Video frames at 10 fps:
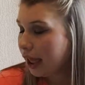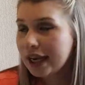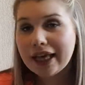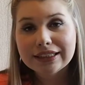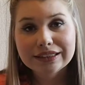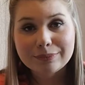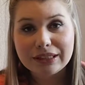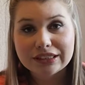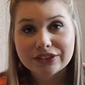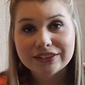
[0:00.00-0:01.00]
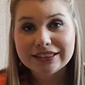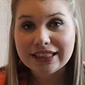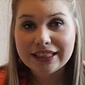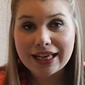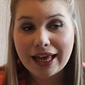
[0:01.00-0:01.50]
Last bit of
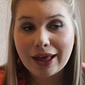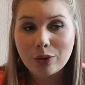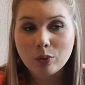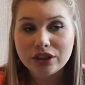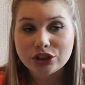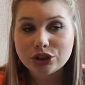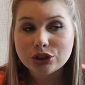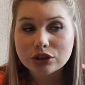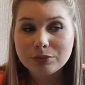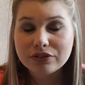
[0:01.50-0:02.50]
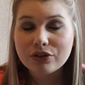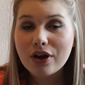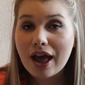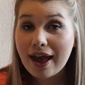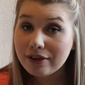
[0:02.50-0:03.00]
skincare, which took me
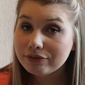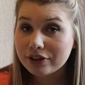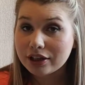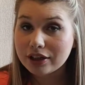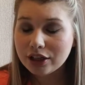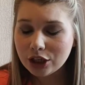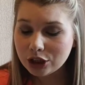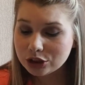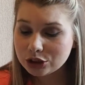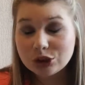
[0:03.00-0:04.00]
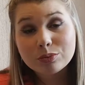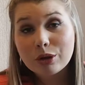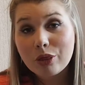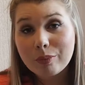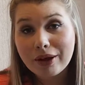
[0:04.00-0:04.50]
forever to jump
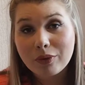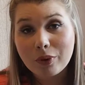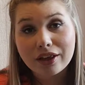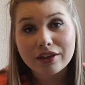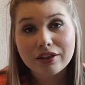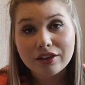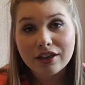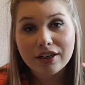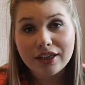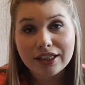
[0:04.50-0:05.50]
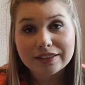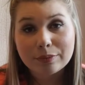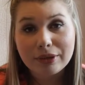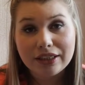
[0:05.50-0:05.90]
on the bandwagon, is the